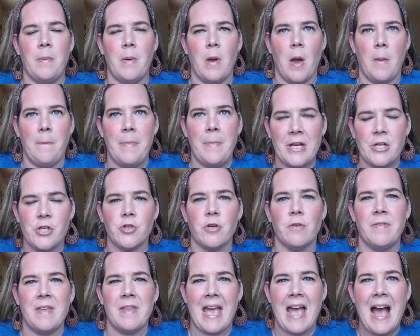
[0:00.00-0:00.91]
picture of
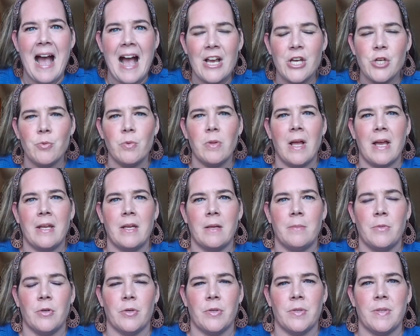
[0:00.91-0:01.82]
the actual item you're
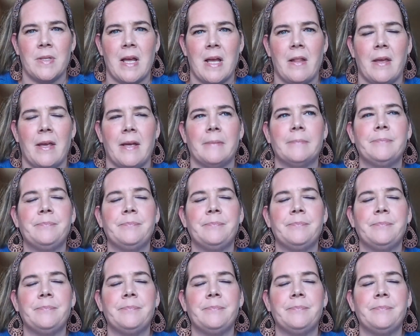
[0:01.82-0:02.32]
selling.